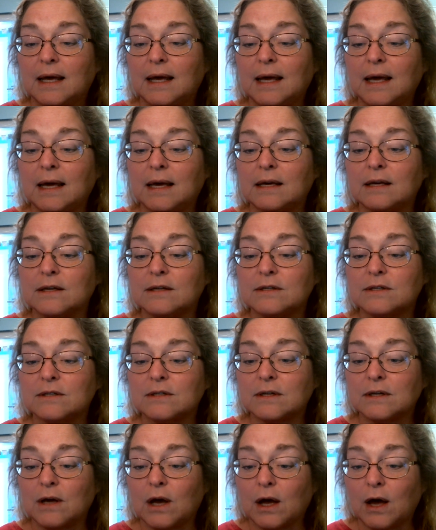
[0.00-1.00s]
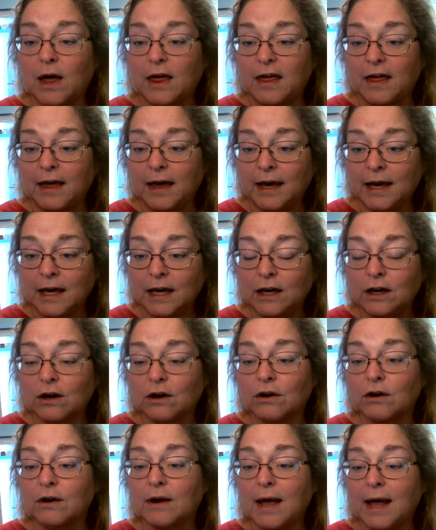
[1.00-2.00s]
is
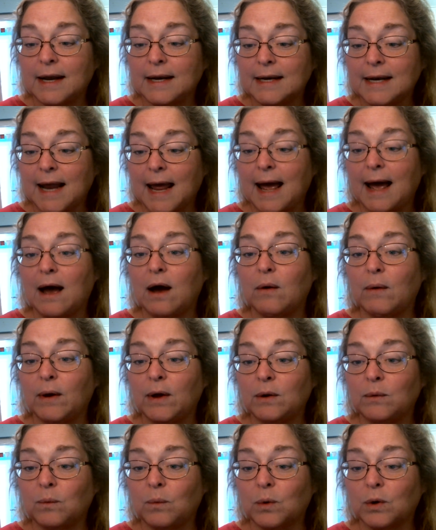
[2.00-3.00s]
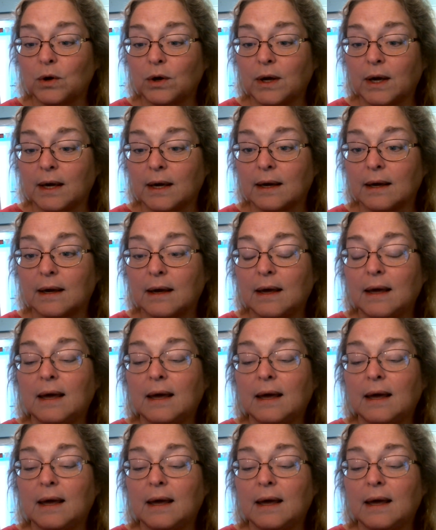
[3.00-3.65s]
here and now and working.